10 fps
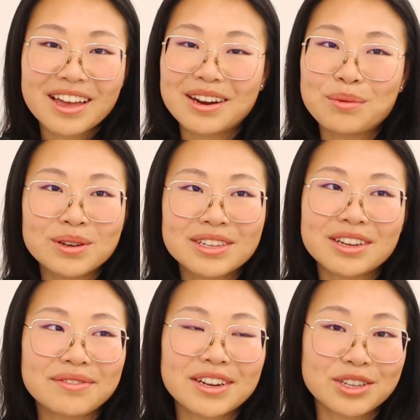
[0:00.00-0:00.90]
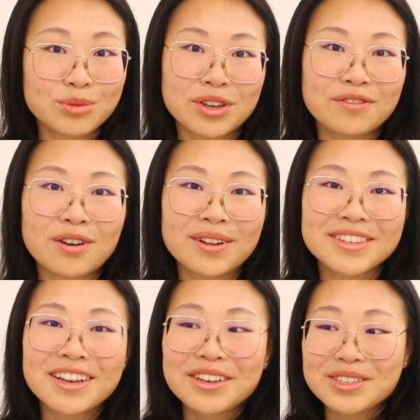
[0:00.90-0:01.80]
and it wasn't even a swing fault.
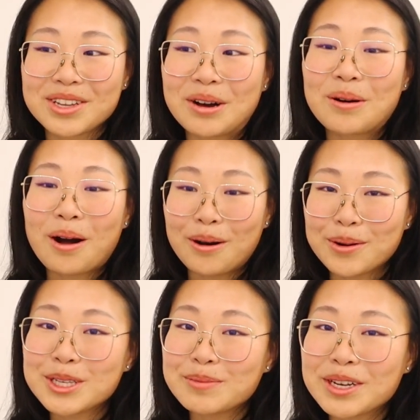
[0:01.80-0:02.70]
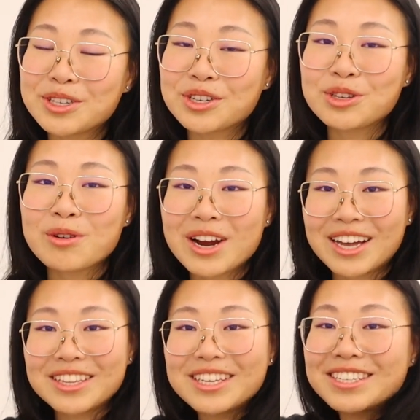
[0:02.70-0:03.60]
So always make sure you are
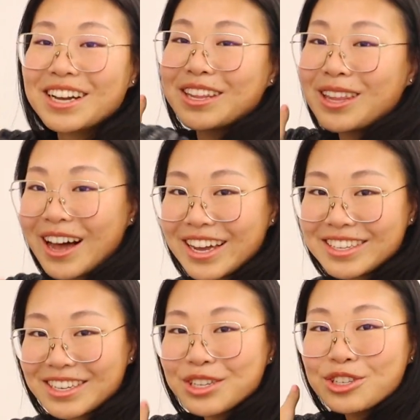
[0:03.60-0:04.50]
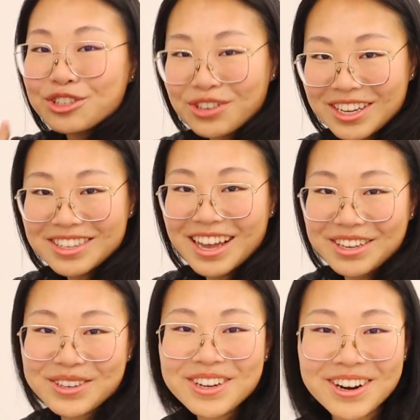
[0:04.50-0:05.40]
at least aligned straight at
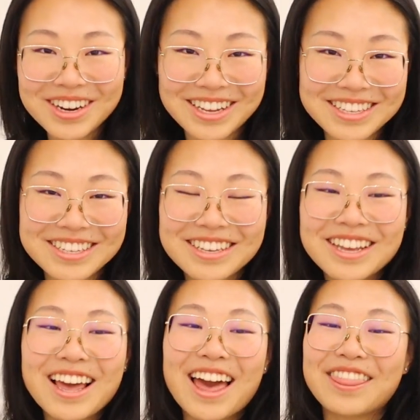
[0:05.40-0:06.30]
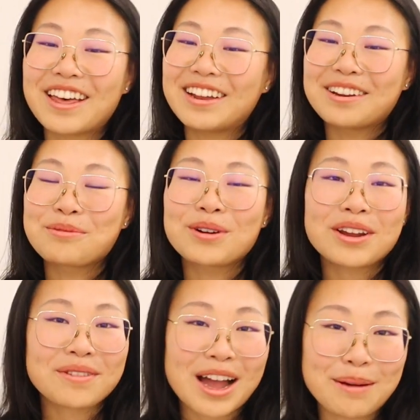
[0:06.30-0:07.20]
your target, and then
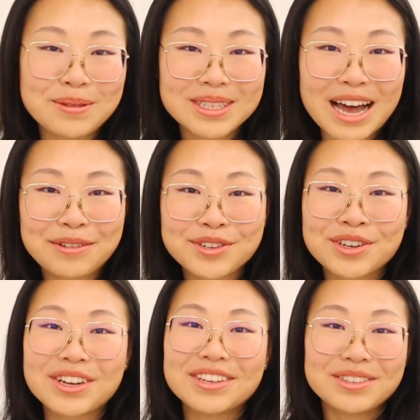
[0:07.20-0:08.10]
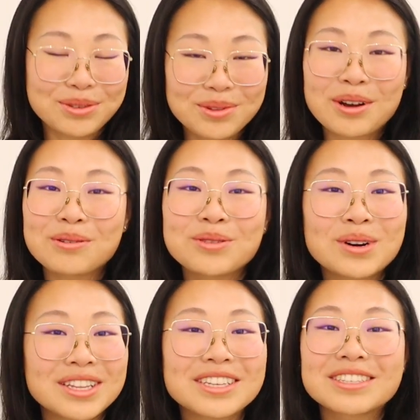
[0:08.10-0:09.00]
whatever happens after, you know you
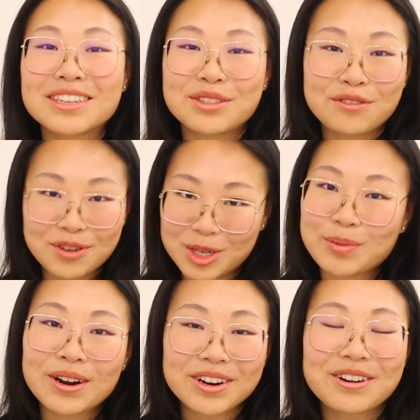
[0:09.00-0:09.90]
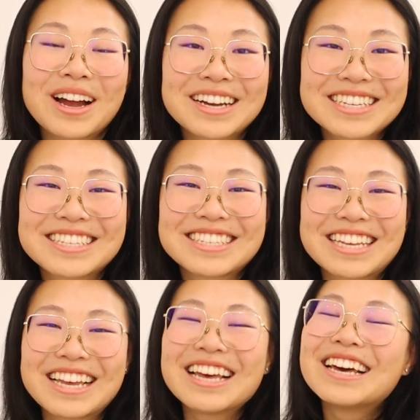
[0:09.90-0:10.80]
at least did the first part correct.
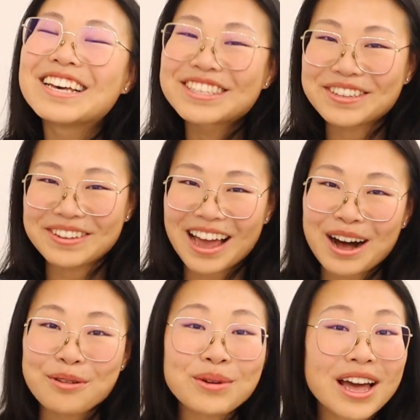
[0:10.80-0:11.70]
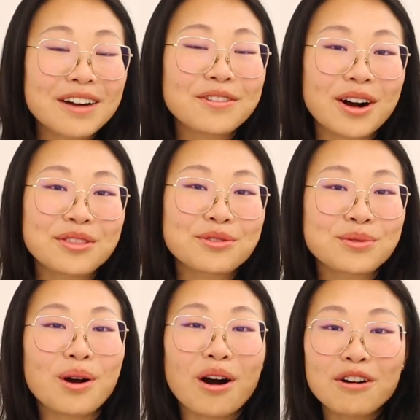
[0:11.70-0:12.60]
So now we have gone
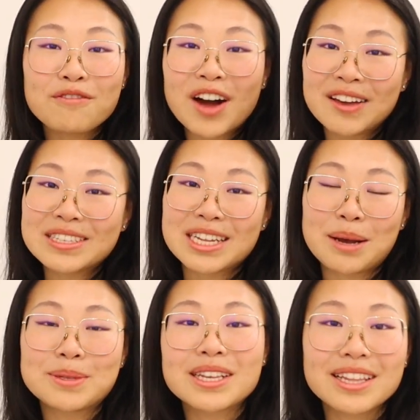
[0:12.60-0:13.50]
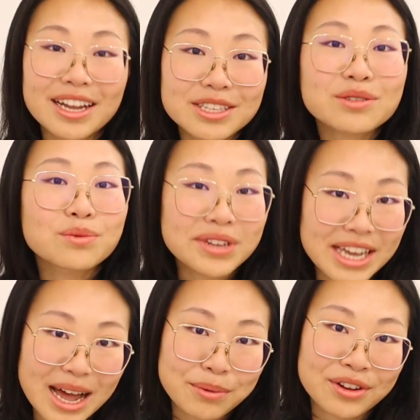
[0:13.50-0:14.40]
through all 5 steps, let's recap